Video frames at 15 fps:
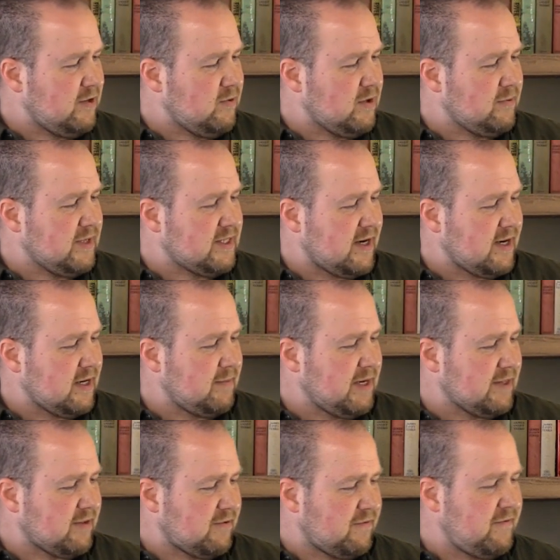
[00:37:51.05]
where we talk
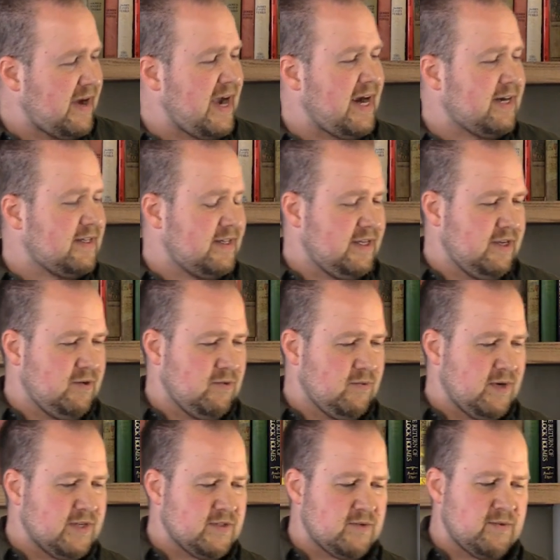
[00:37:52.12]
about the fact that he
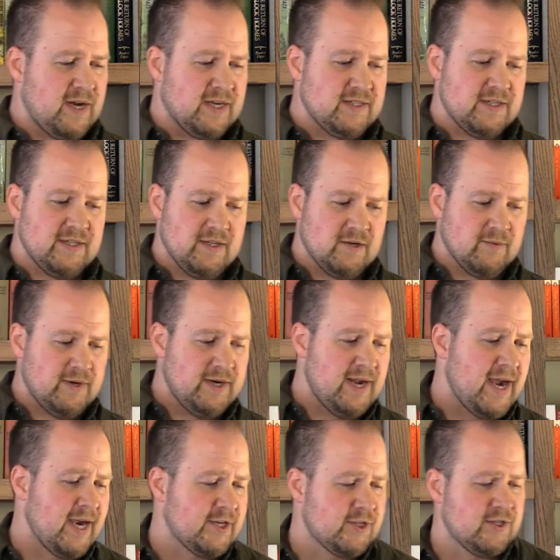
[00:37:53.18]
resurrected and their
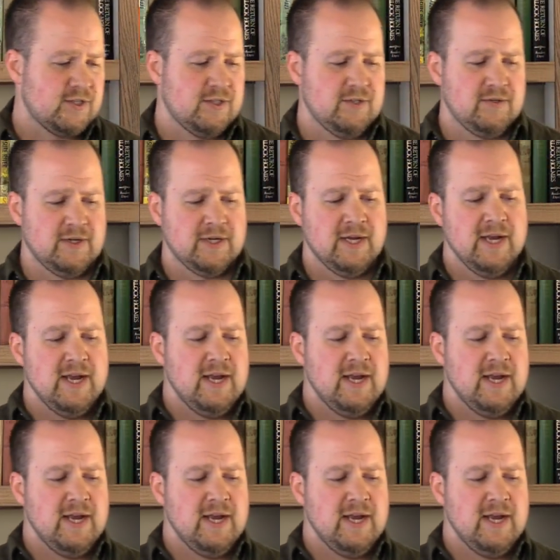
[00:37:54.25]
reaction to it.